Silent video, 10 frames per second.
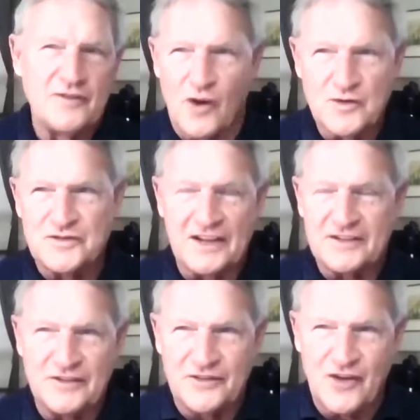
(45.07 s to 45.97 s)
those
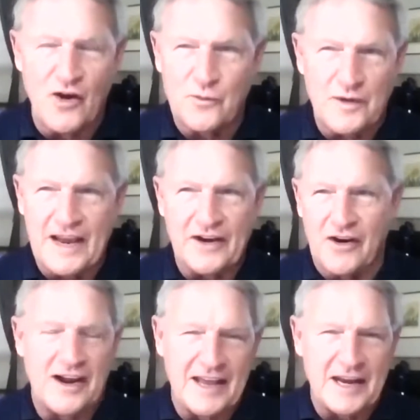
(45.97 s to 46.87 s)
that don't read
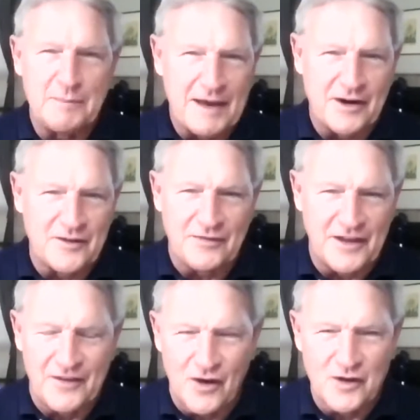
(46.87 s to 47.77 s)
aren't any better
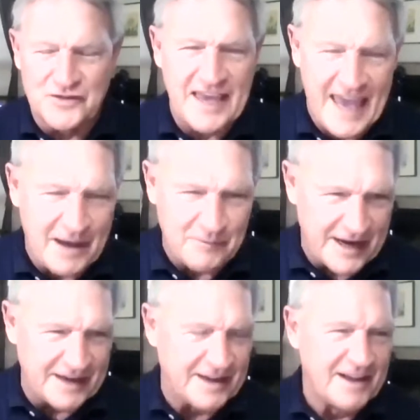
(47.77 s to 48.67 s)
than those that can't
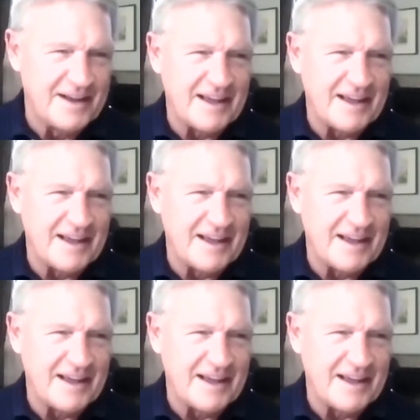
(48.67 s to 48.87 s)
read.